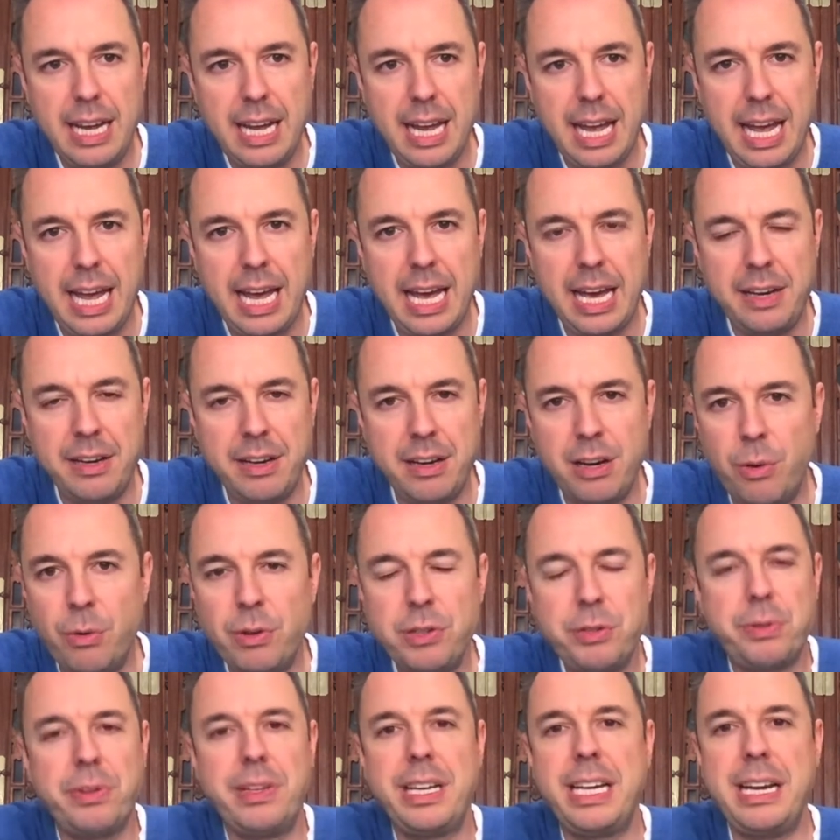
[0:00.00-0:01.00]
and no
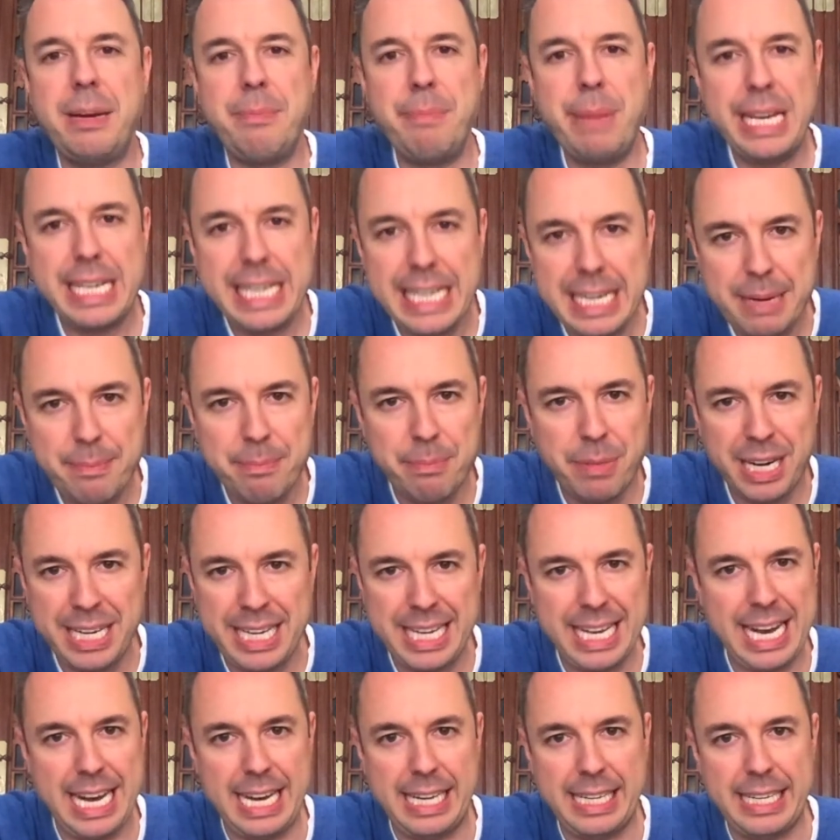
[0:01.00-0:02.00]
one's really going to make any
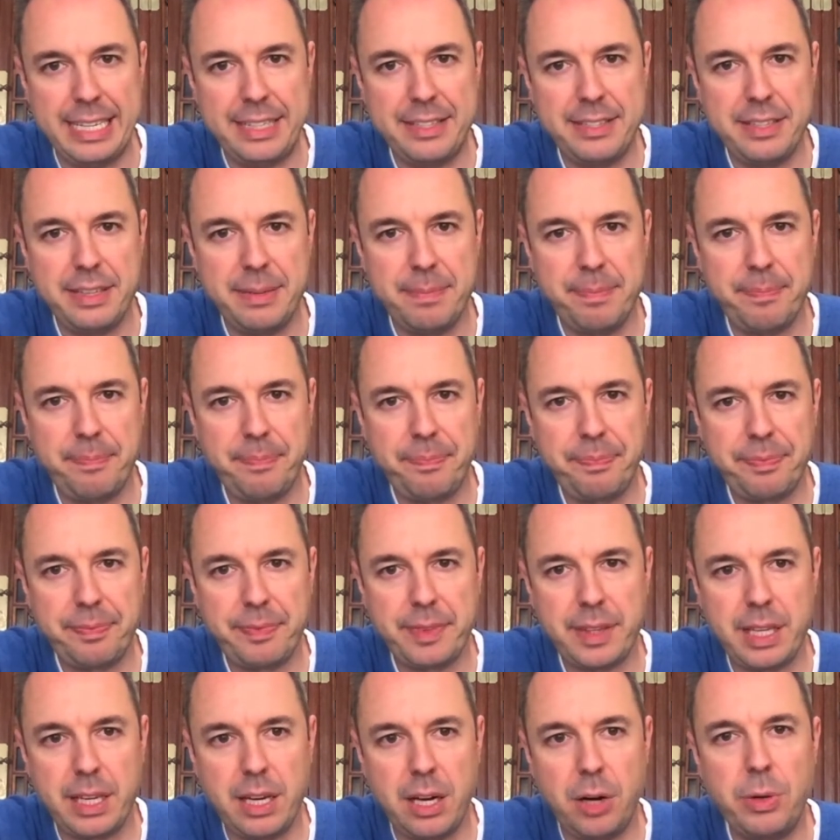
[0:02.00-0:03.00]
money on it.
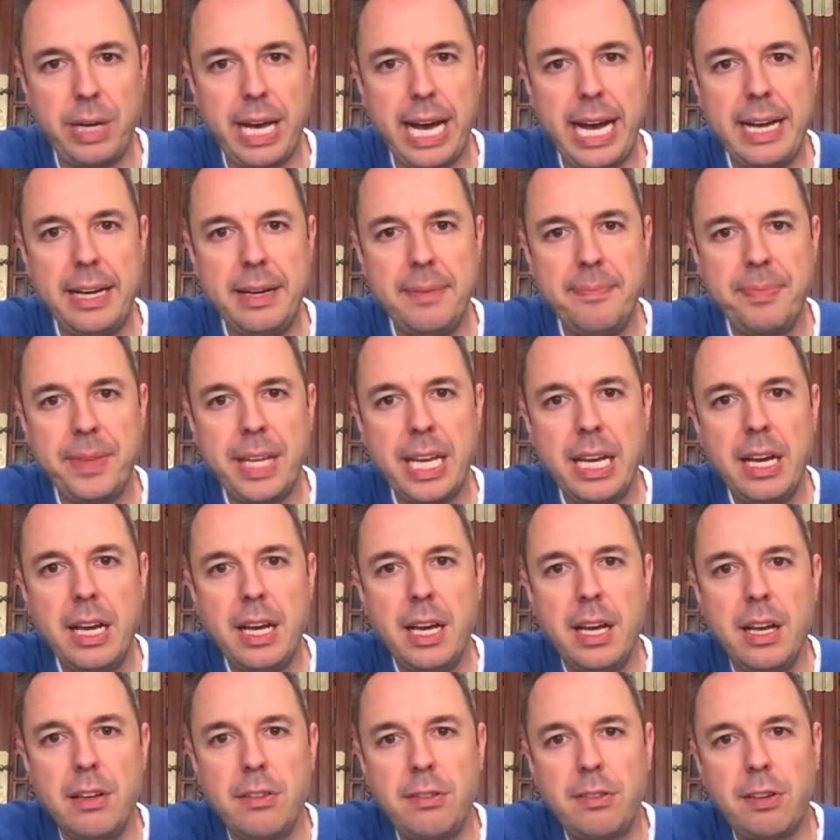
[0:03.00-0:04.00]
Okay?
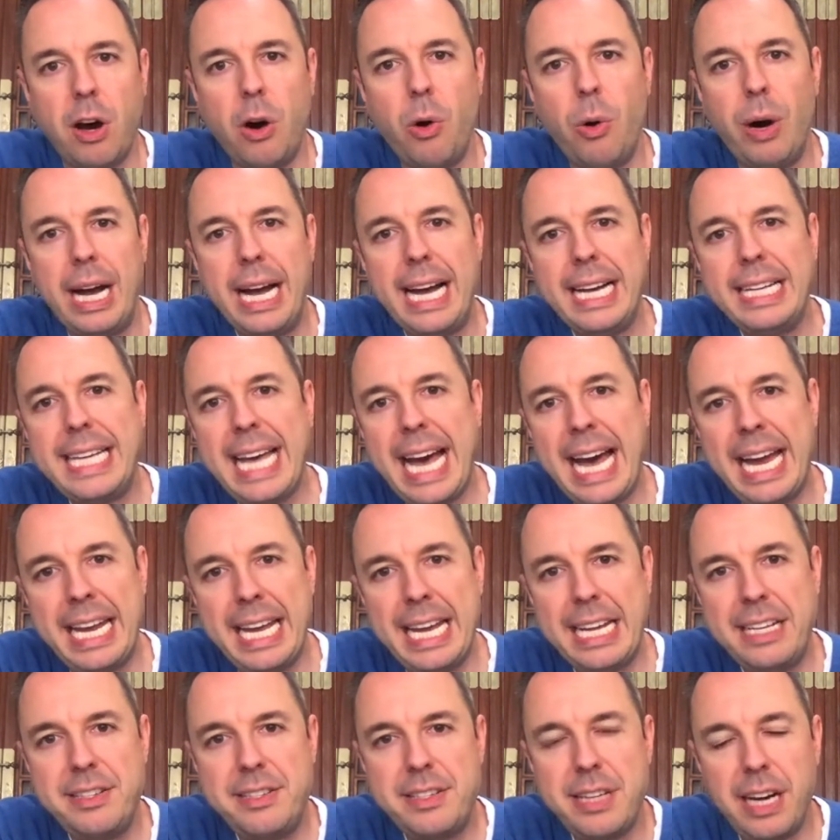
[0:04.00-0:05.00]
So again,
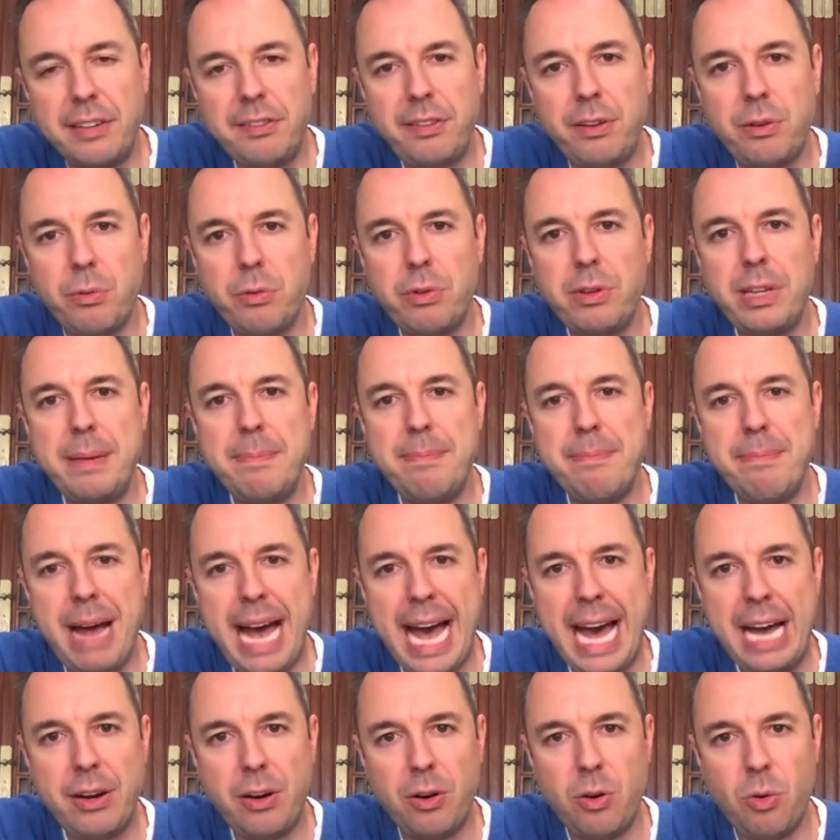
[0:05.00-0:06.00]
it doesn't really
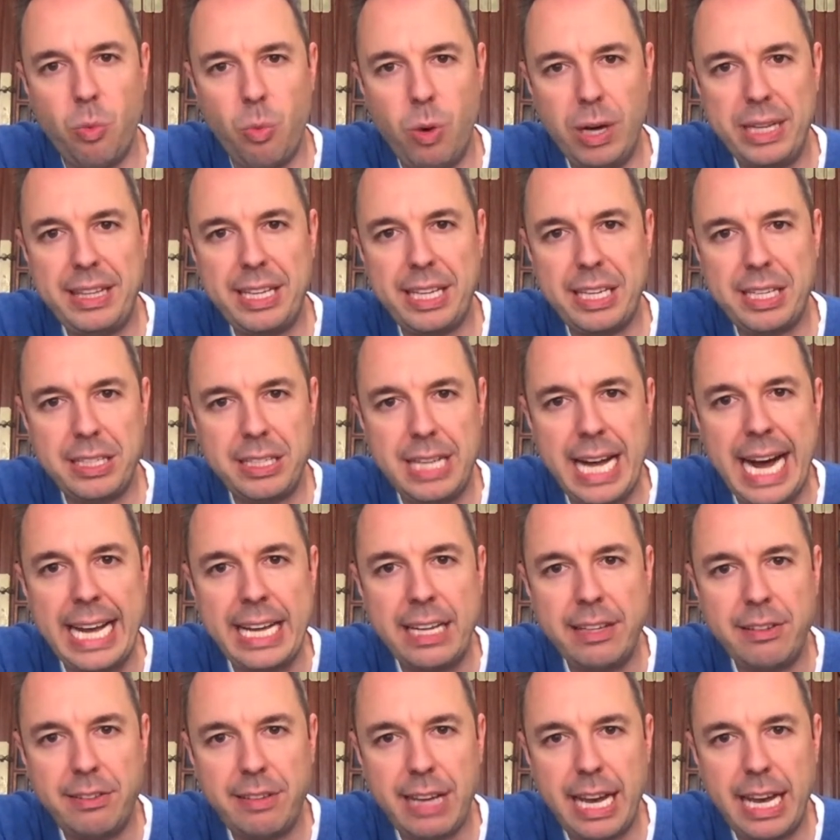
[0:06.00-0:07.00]
matter what the
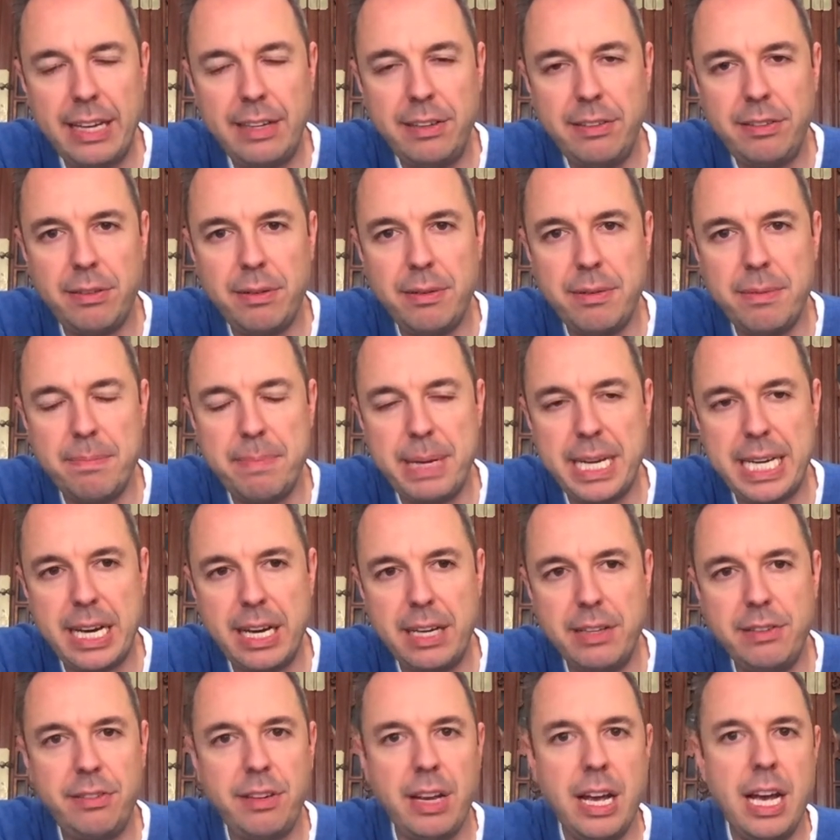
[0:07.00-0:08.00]
client says
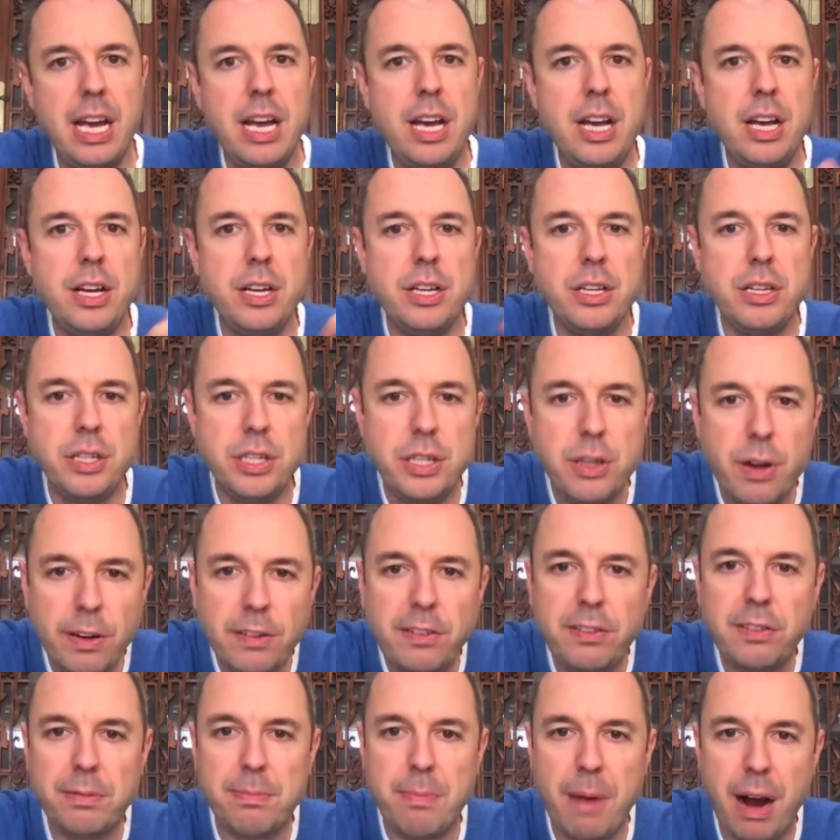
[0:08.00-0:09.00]
because you're
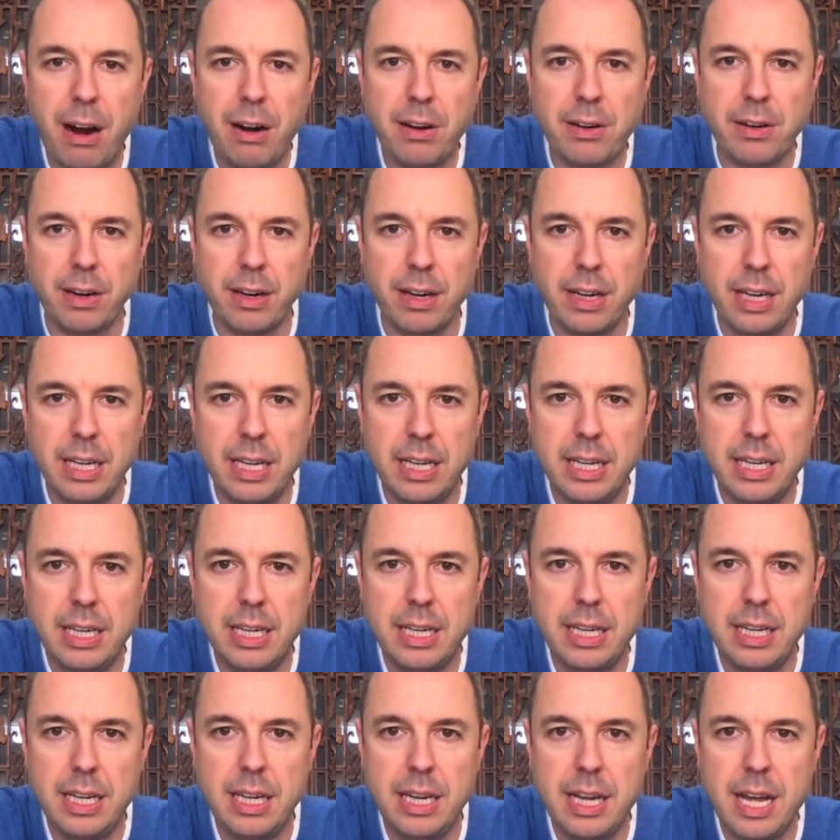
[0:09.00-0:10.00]
smarter
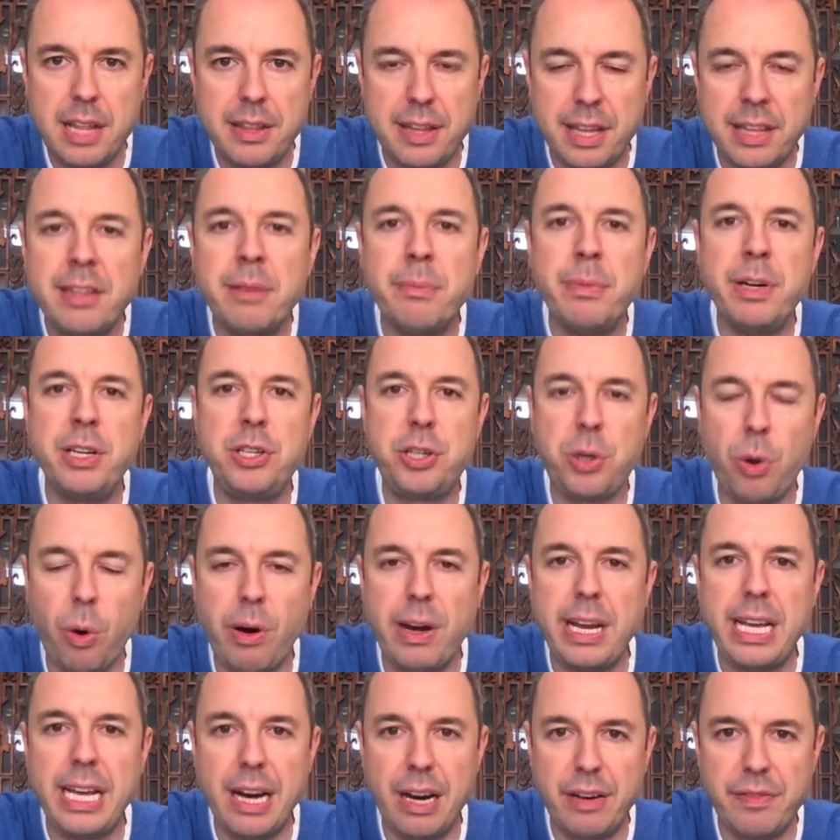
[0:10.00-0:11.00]
than the
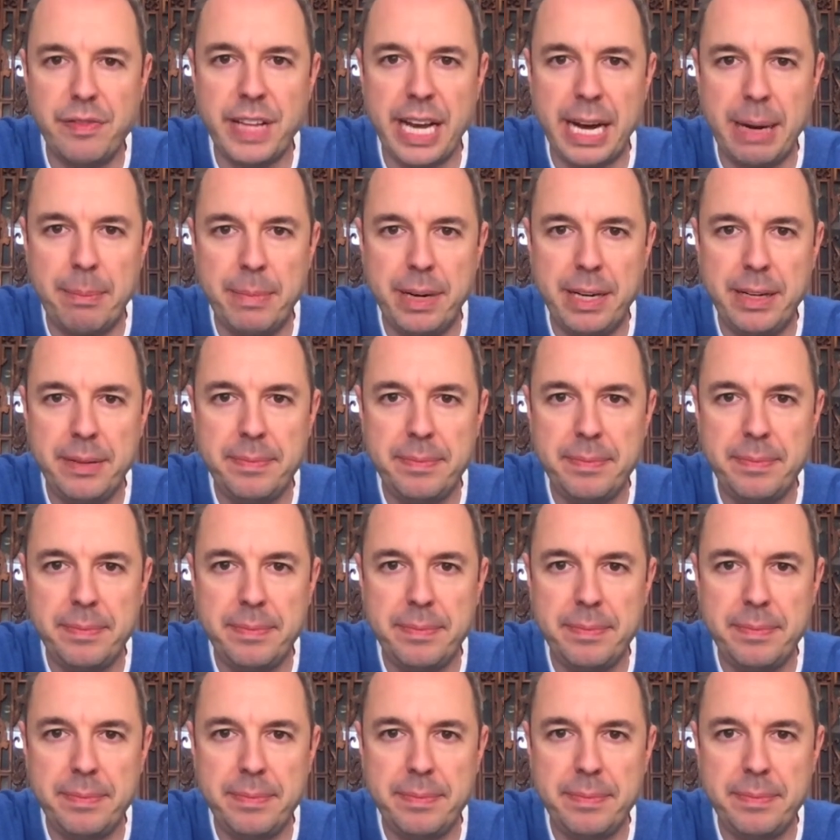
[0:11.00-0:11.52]
majority of them.